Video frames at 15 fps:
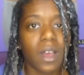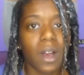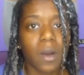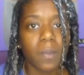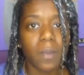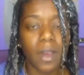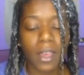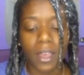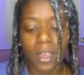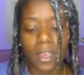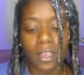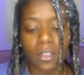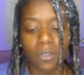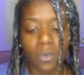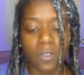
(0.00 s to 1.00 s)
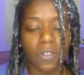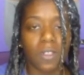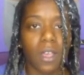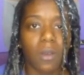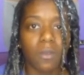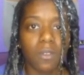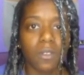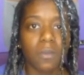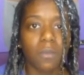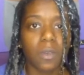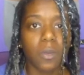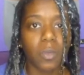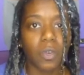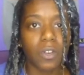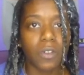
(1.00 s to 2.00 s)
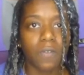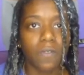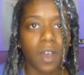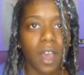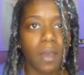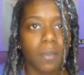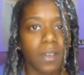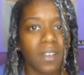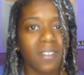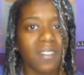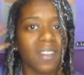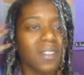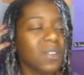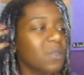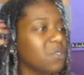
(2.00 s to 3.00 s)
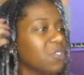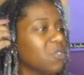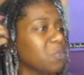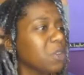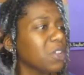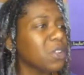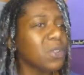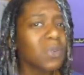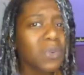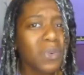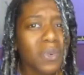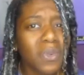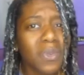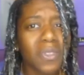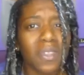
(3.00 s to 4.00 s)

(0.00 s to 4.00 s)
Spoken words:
helped my twist outs be more defined, because then it will just be loose